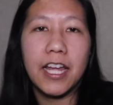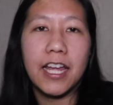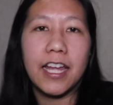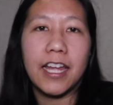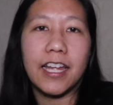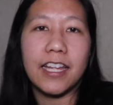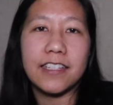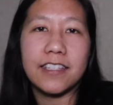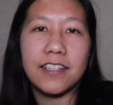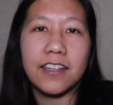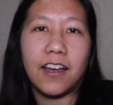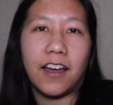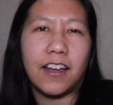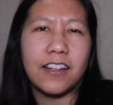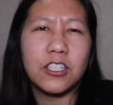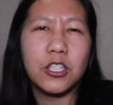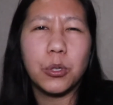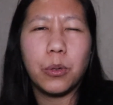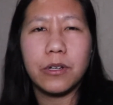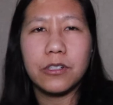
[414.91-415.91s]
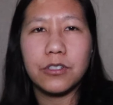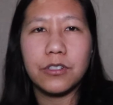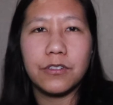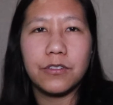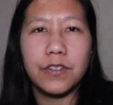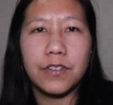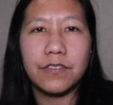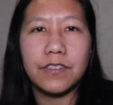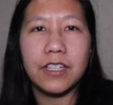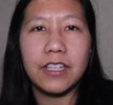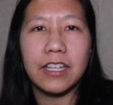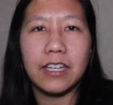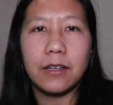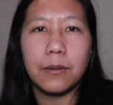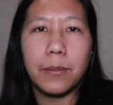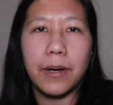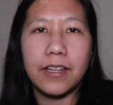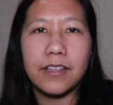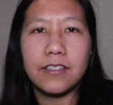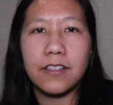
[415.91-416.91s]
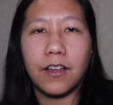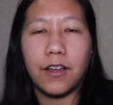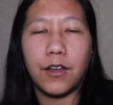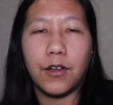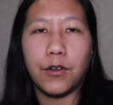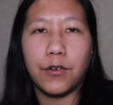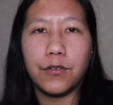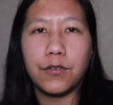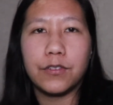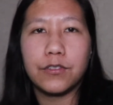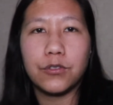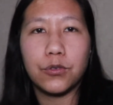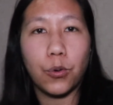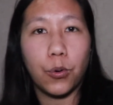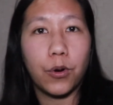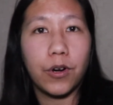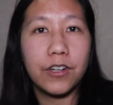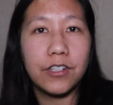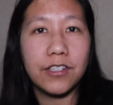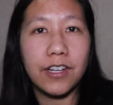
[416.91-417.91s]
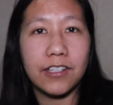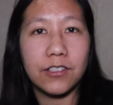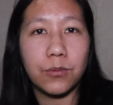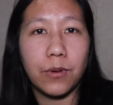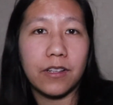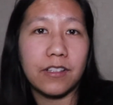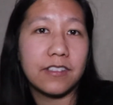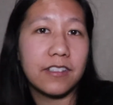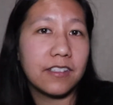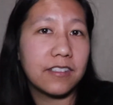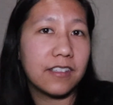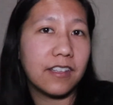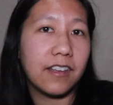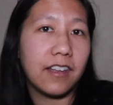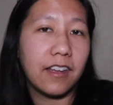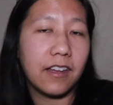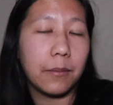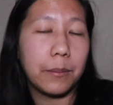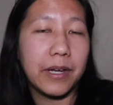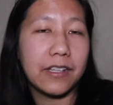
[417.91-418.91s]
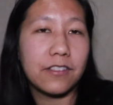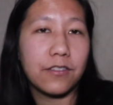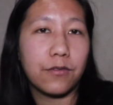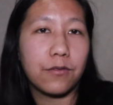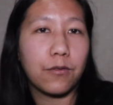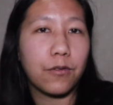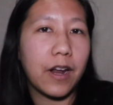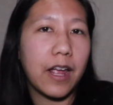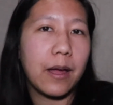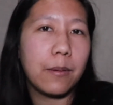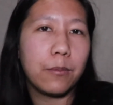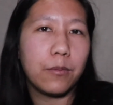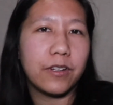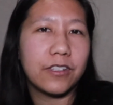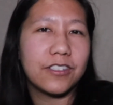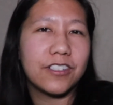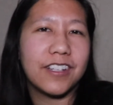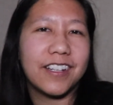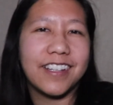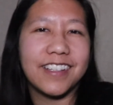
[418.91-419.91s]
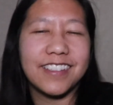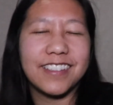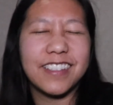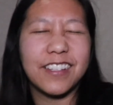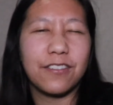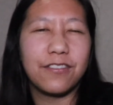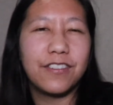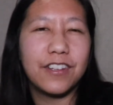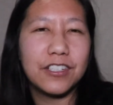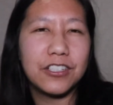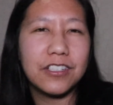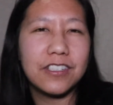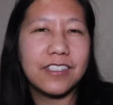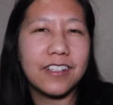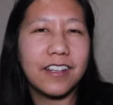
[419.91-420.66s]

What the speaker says: It's got 250 gigabytes of storage as well as 16 gigabytes of RAM, which is sufficient